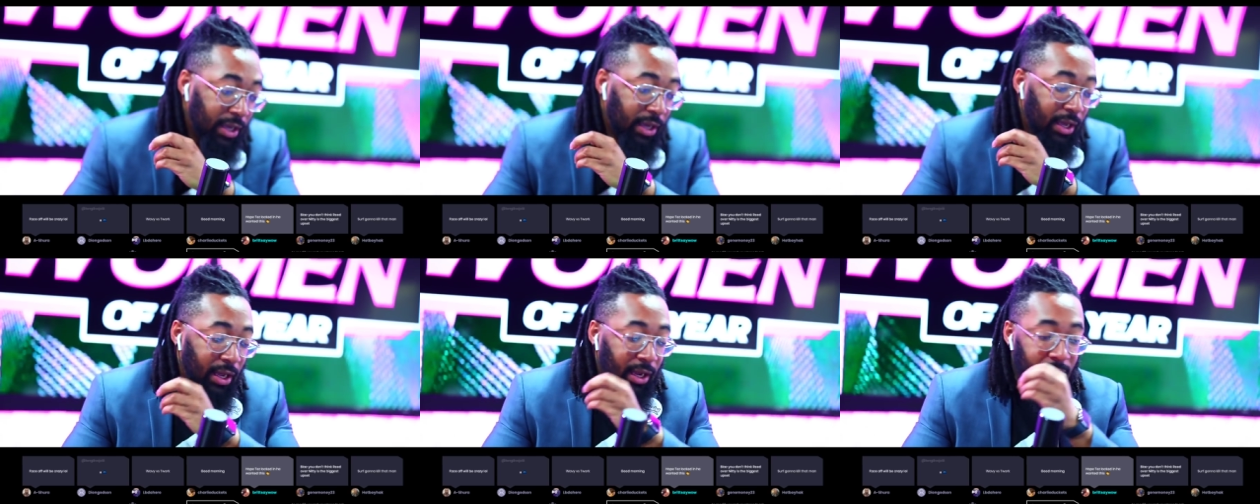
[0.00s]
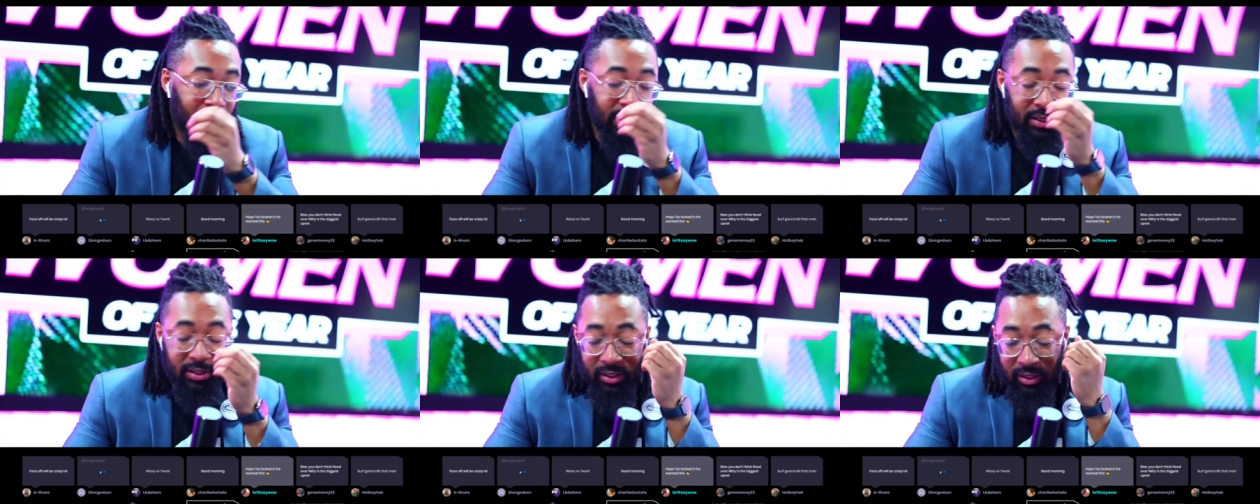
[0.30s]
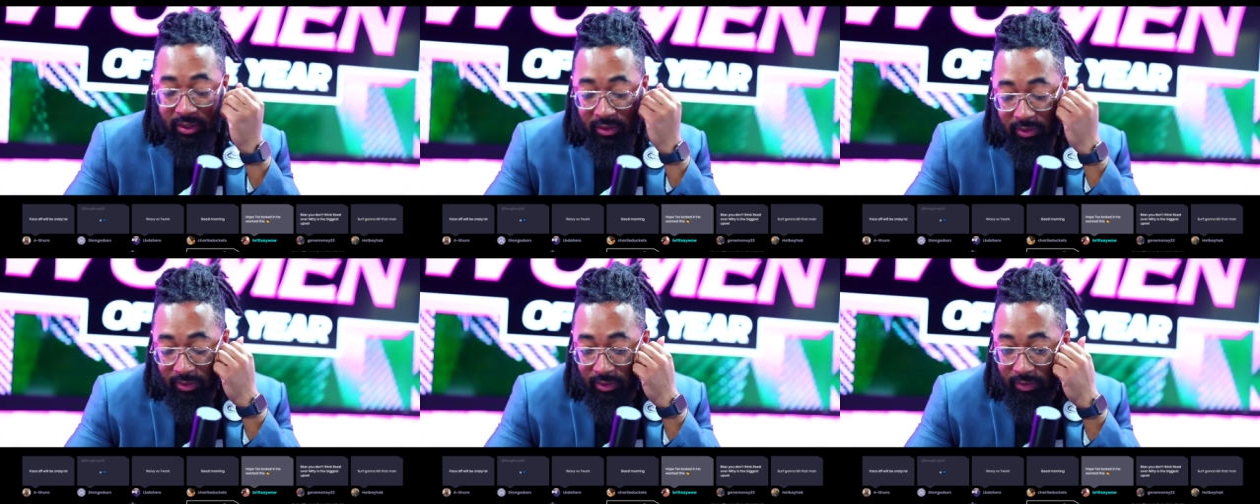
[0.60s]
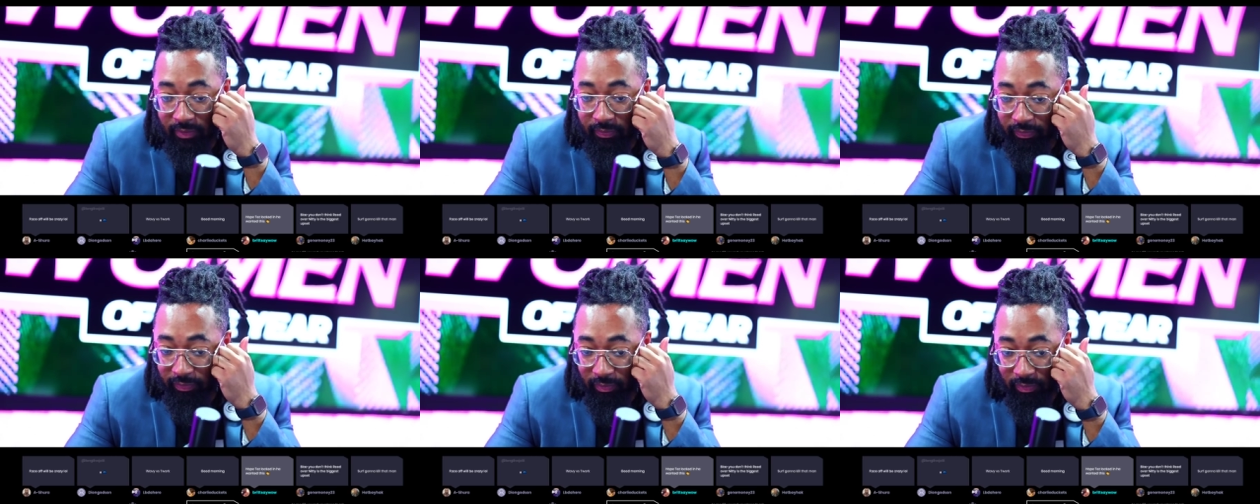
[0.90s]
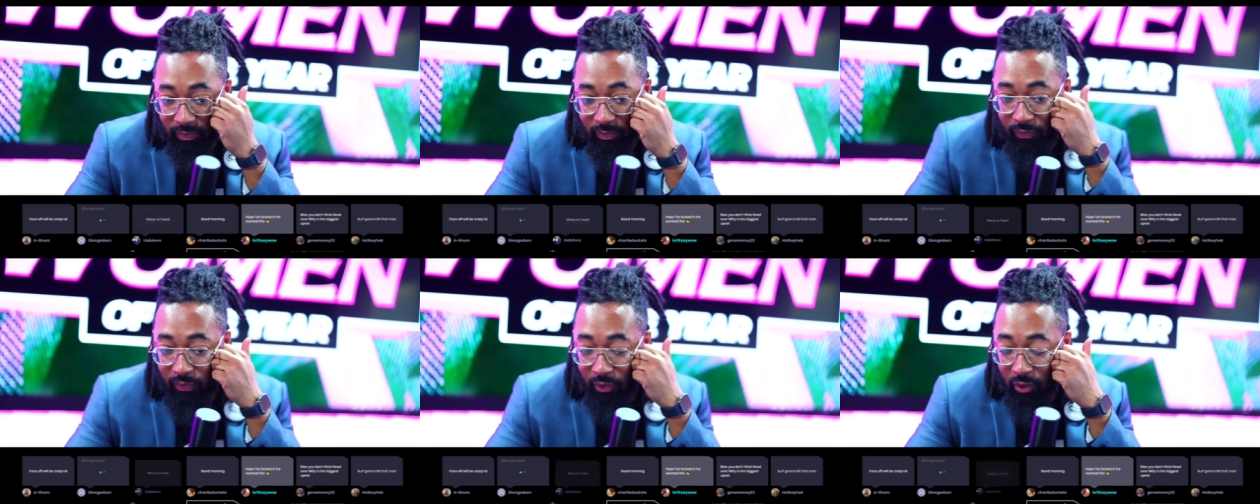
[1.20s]
Listen,
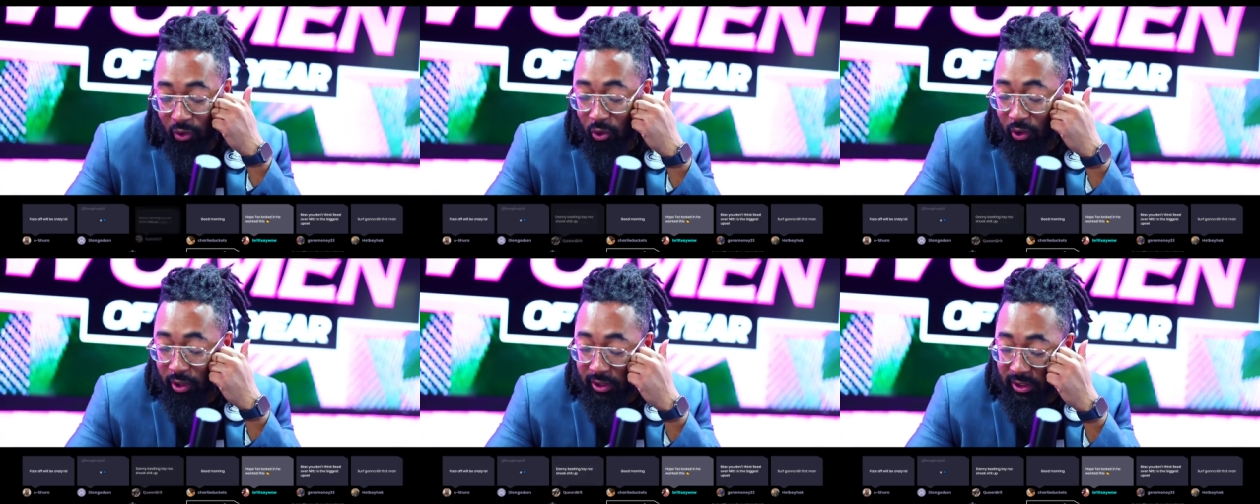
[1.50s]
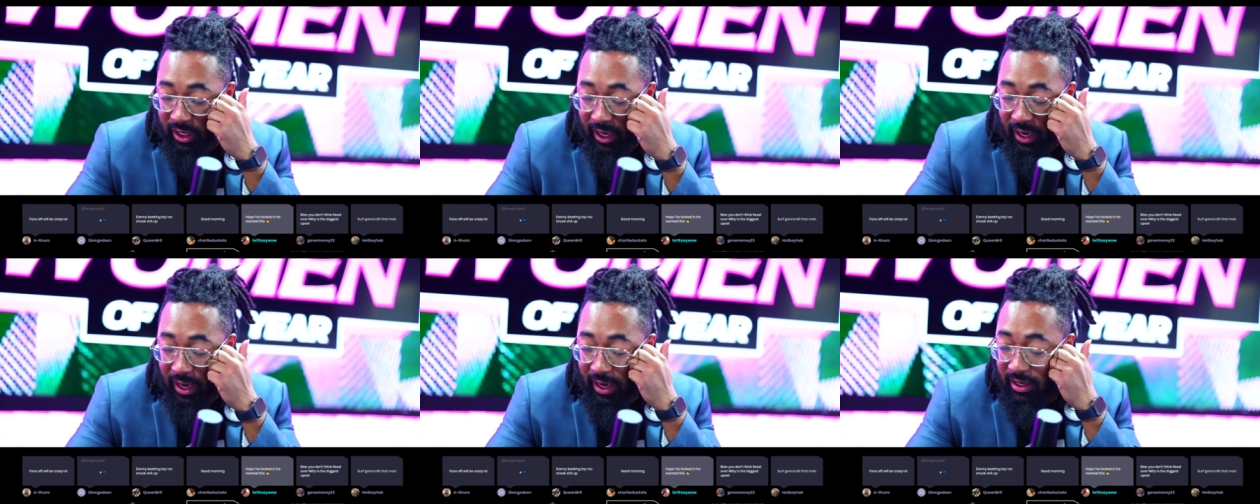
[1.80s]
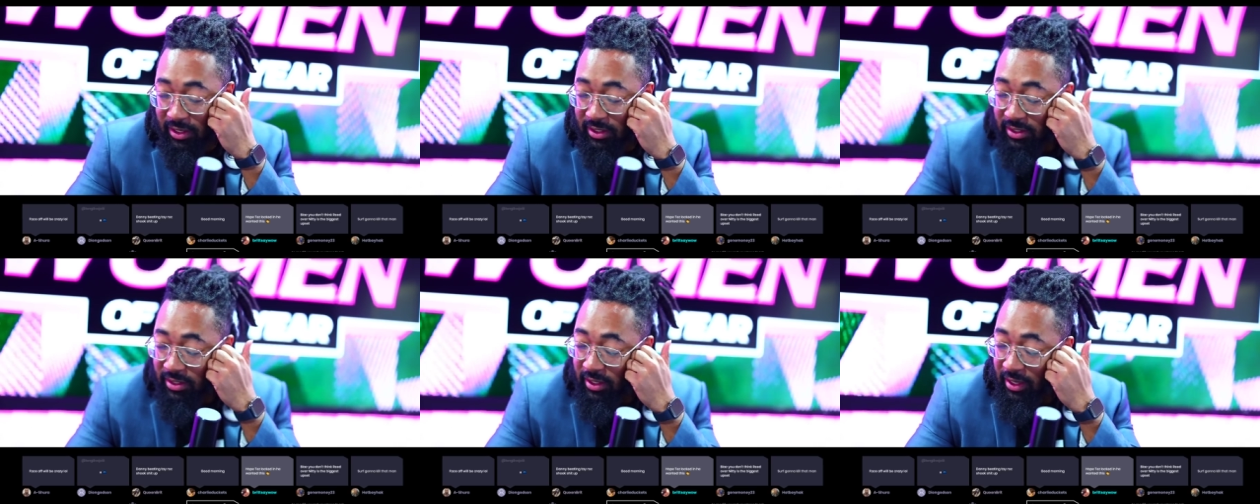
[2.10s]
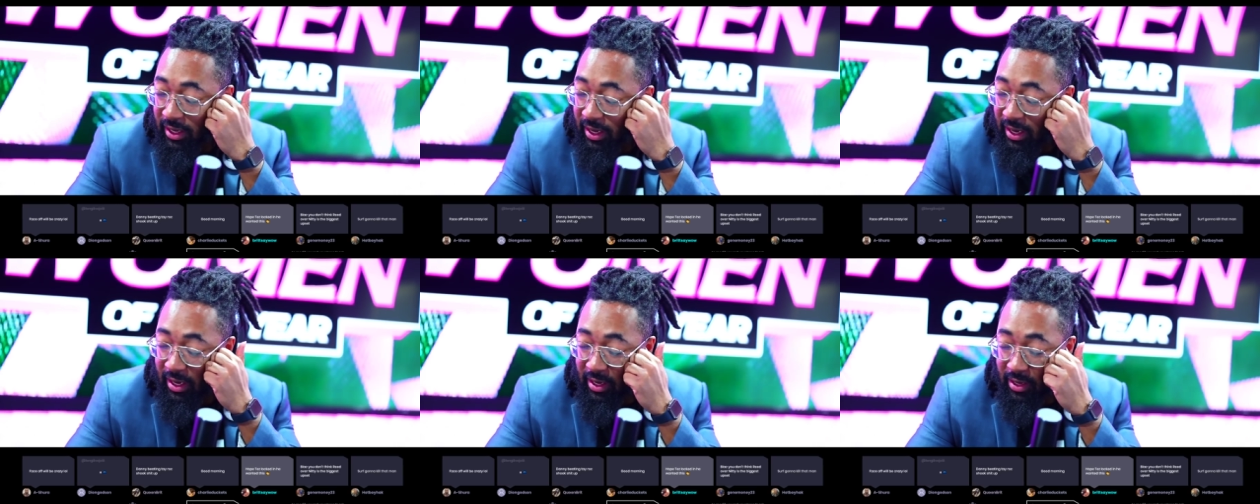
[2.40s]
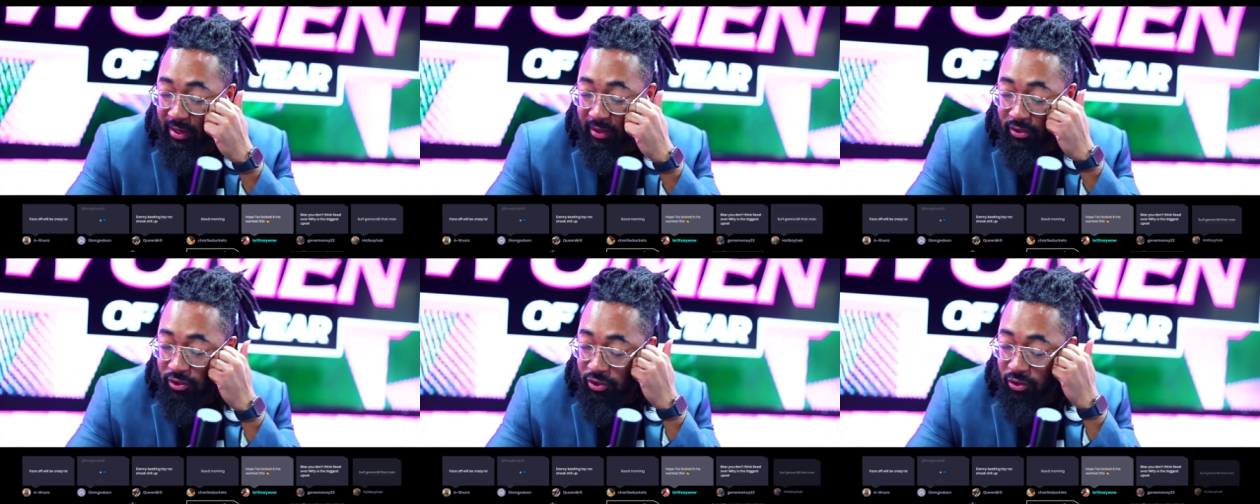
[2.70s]
for Cortez
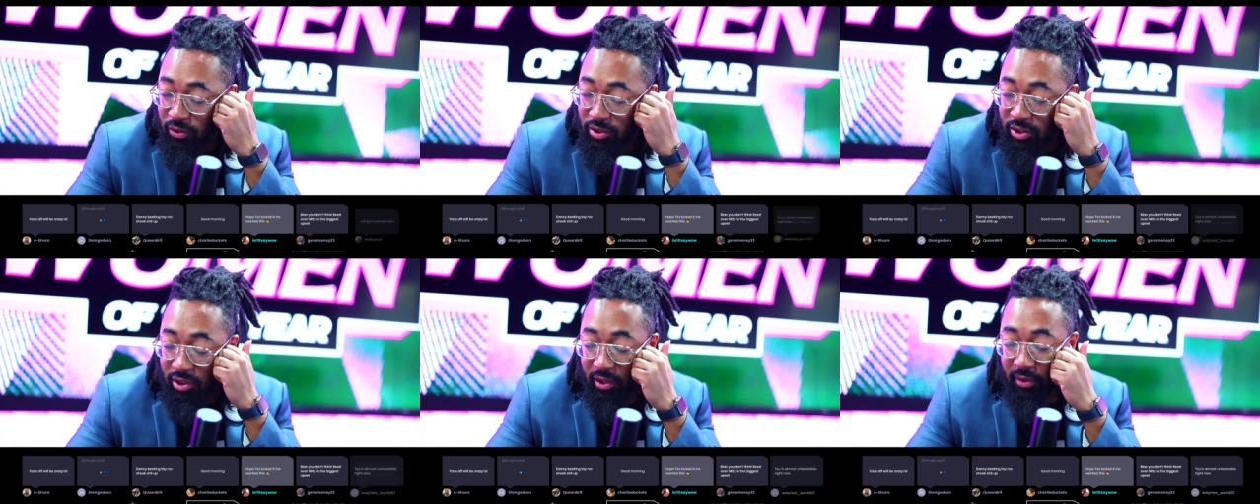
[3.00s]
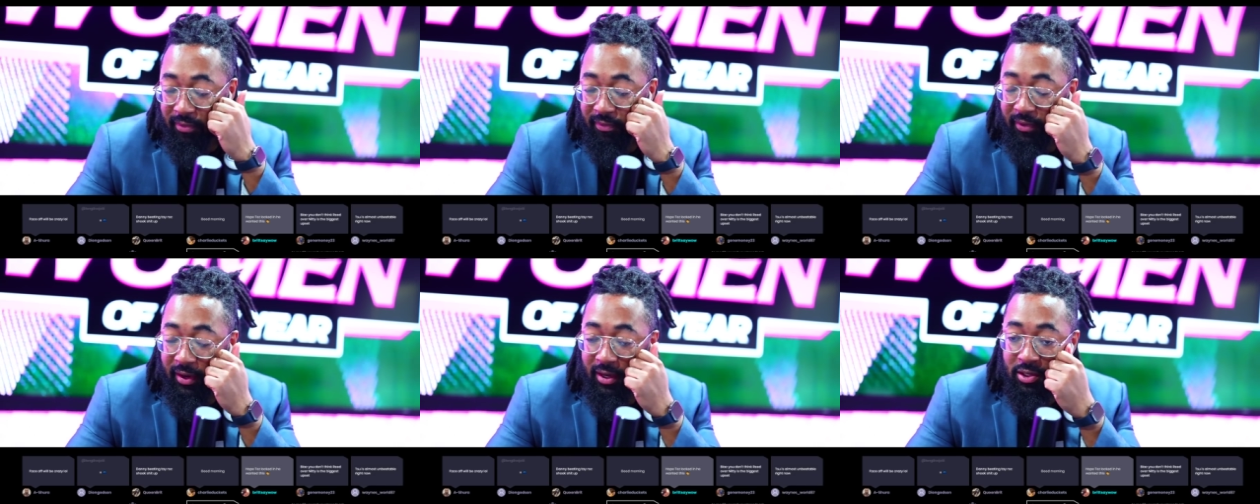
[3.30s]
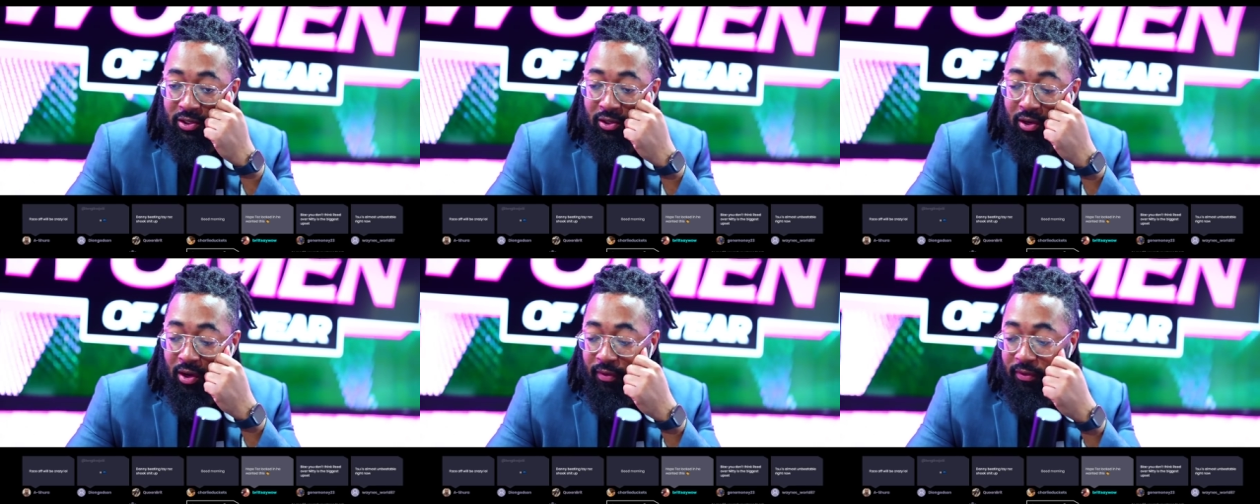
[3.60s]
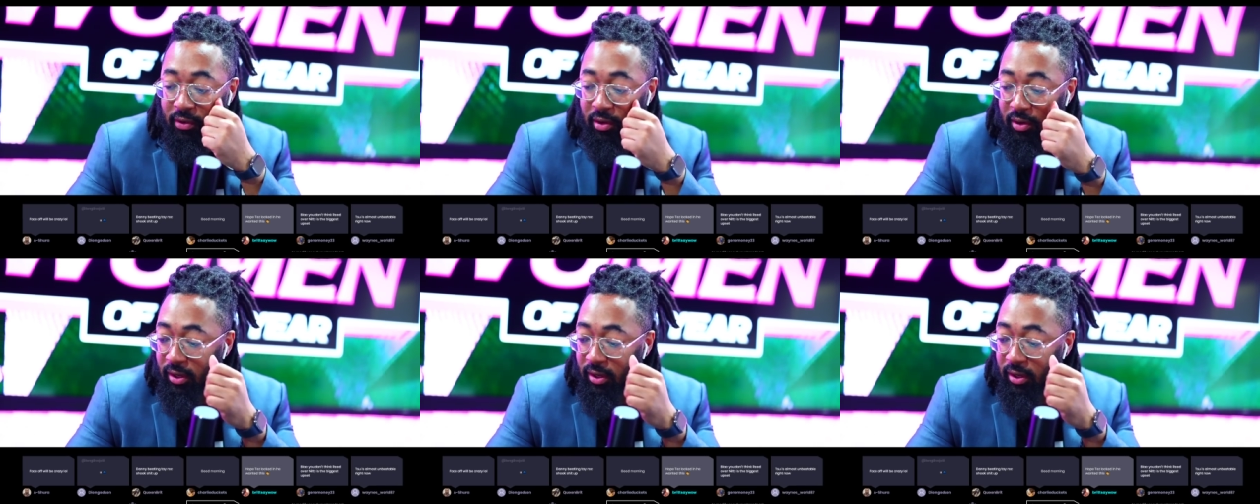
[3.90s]
and Tsu Surf face off,